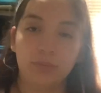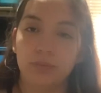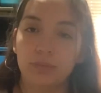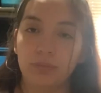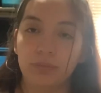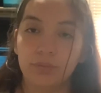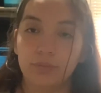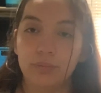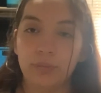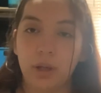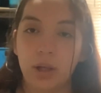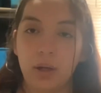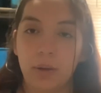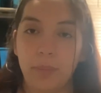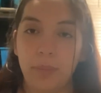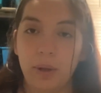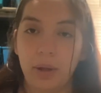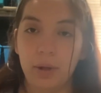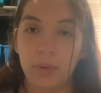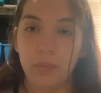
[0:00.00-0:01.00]
in a bin,
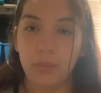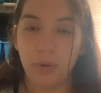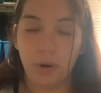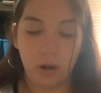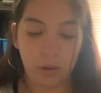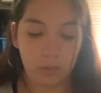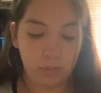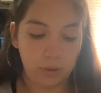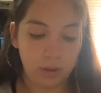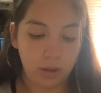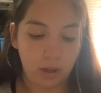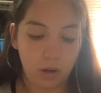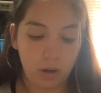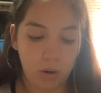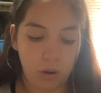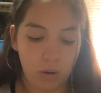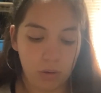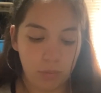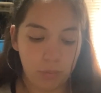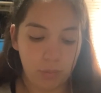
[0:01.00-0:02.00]
probably, like all the
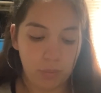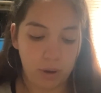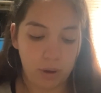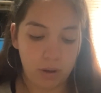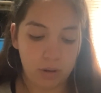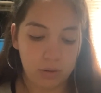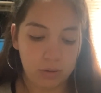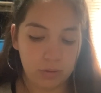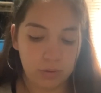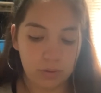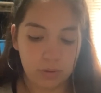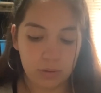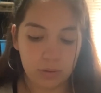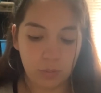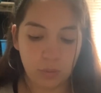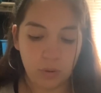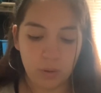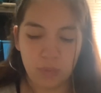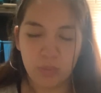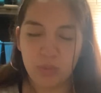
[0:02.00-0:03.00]
bottles. Well,
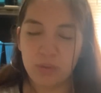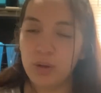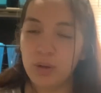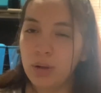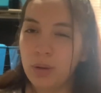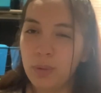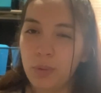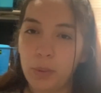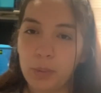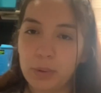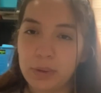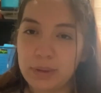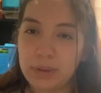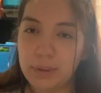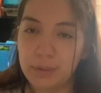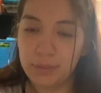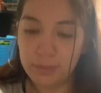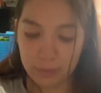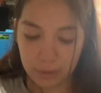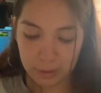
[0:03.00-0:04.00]
you know what was so
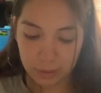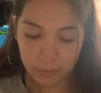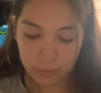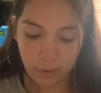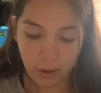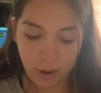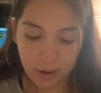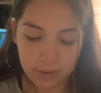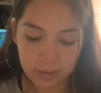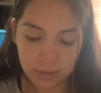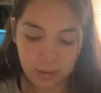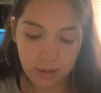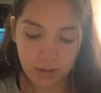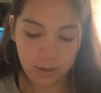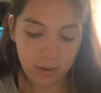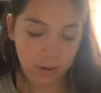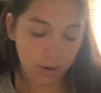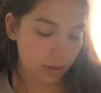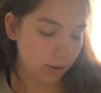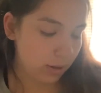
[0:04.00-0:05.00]
weird with Isaiah? I did
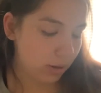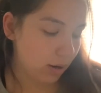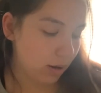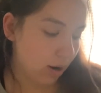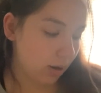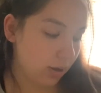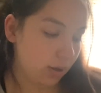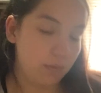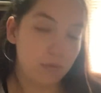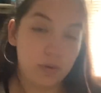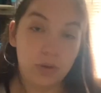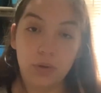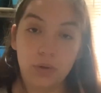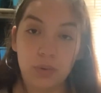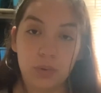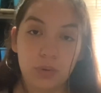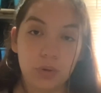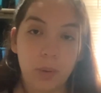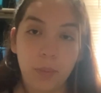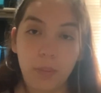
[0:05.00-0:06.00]
not even use a
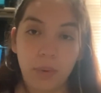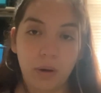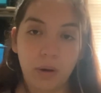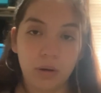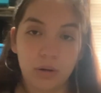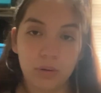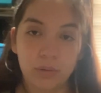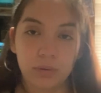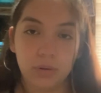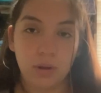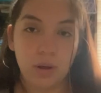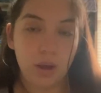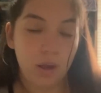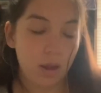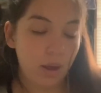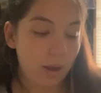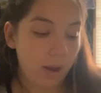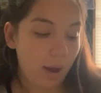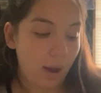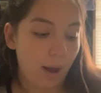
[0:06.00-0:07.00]
bottle
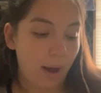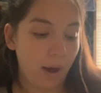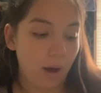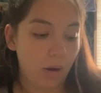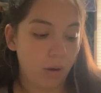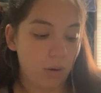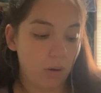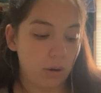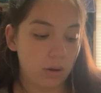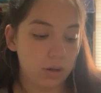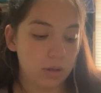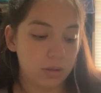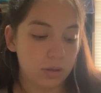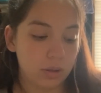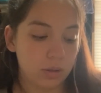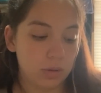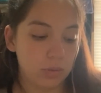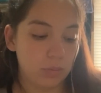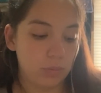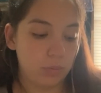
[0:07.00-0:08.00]
at all because
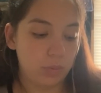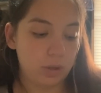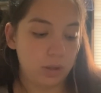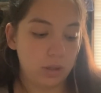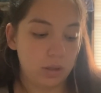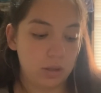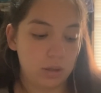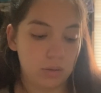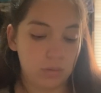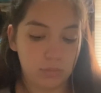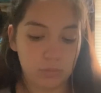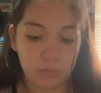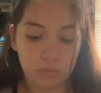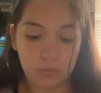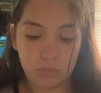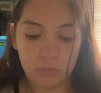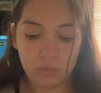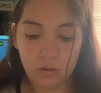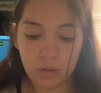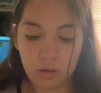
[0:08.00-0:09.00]
we
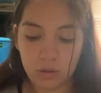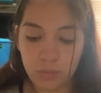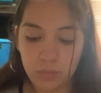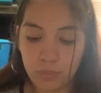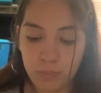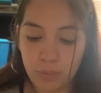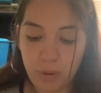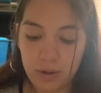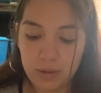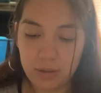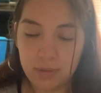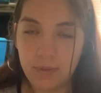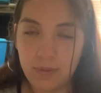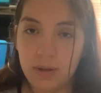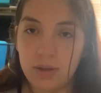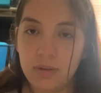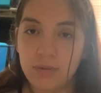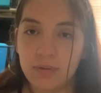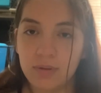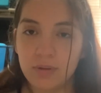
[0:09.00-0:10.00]
just breastfed for
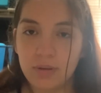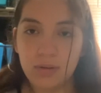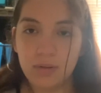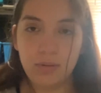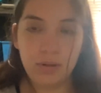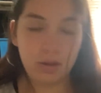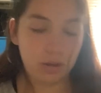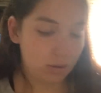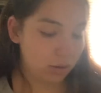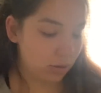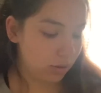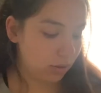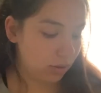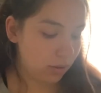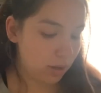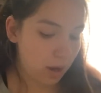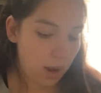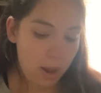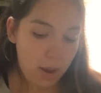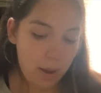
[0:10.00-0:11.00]
2 years,
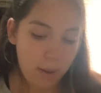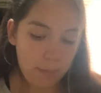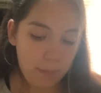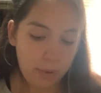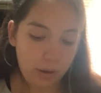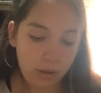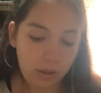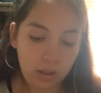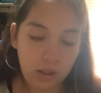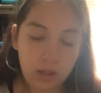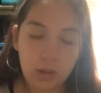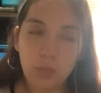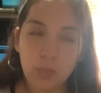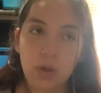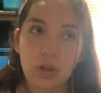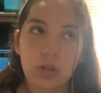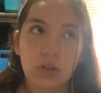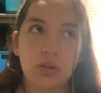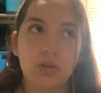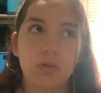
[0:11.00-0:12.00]
but he went
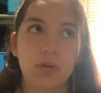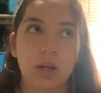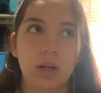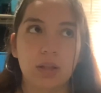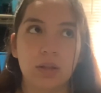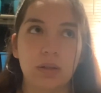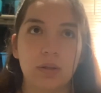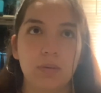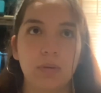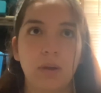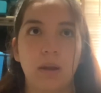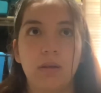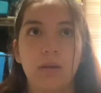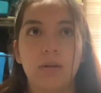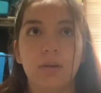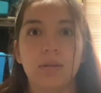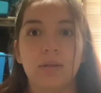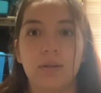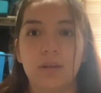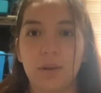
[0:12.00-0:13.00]
straight to like a
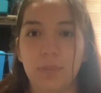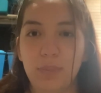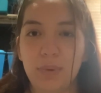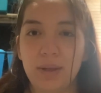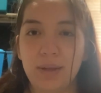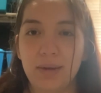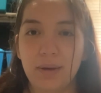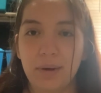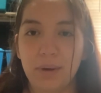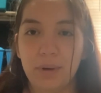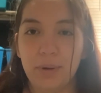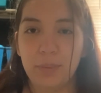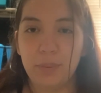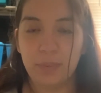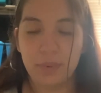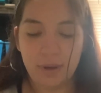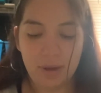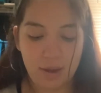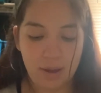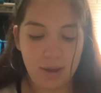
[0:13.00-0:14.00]
sippy cup
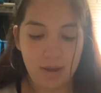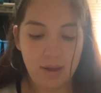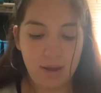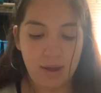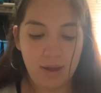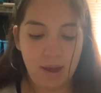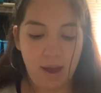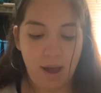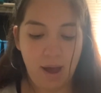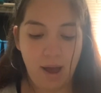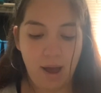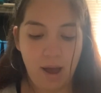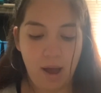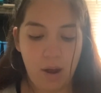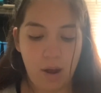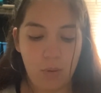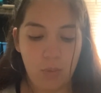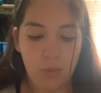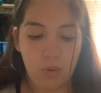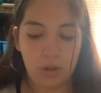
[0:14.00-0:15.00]
at 1 year